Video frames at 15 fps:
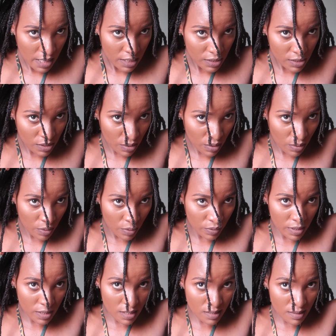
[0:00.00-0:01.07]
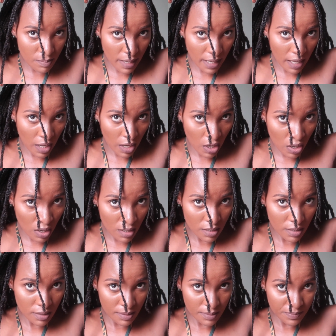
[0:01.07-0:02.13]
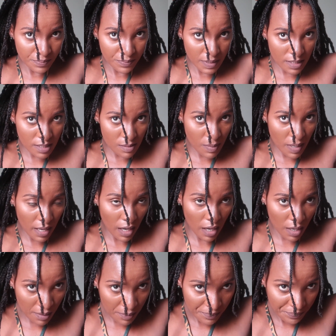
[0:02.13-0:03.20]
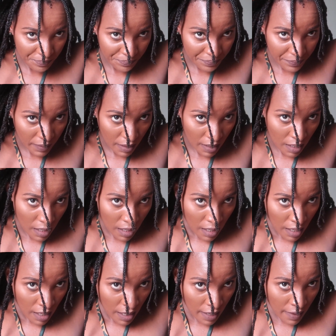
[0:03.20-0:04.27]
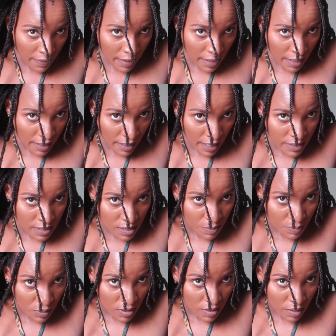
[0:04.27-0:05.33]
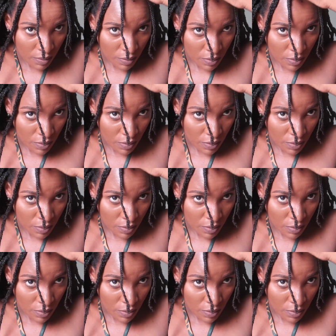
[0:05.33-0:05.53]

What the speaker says: So this is my hair. This is my hair. And then I just put in the